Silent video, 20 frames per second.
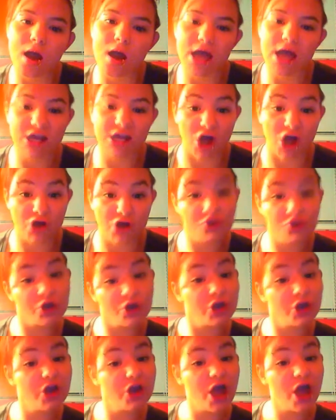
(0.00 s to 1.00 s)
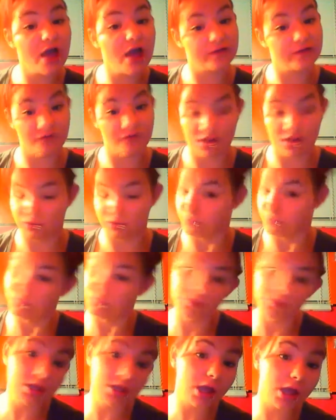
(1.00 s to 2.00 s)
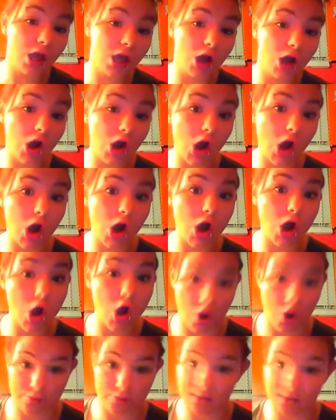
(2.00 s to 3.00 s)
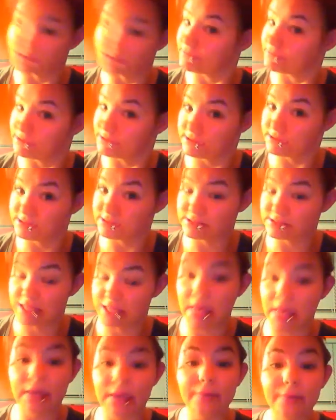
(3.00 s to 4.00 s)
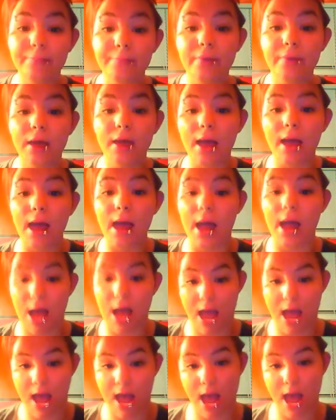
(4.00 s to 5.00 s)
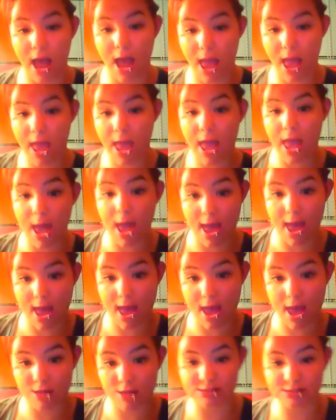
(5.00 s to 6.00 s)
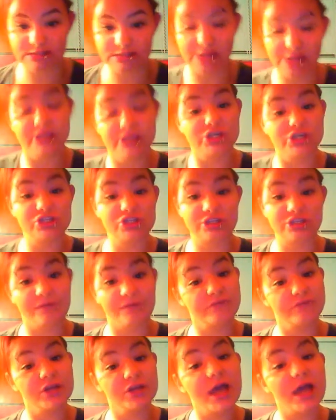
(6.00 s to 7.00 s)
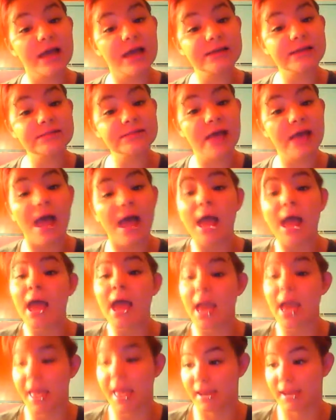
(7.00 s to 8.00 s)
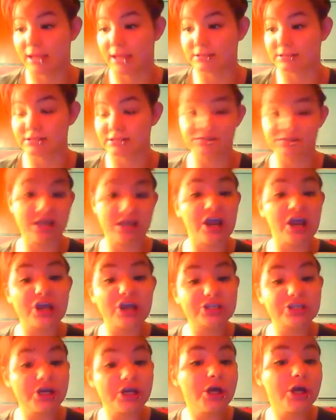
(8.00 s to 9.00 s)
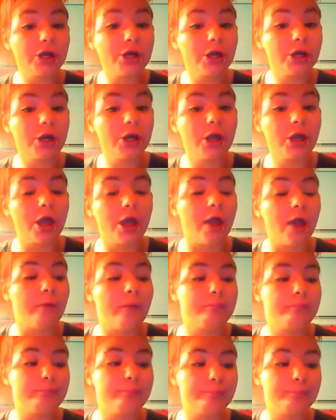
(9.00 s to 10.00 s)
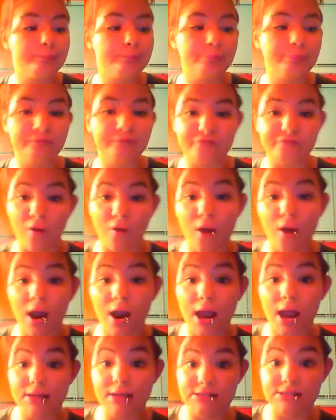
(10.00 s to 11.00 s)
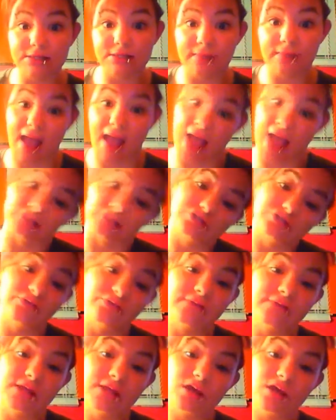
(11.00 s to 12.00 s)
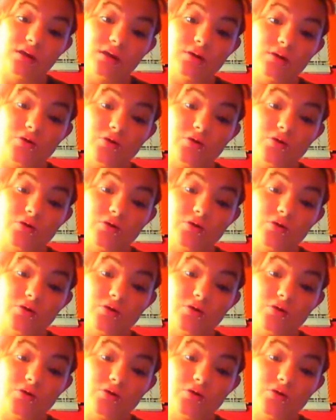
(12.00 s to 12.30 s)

In honor of Halloween week on my solo escape, I decided to dress up for you guys and act out this character before I started my actual video.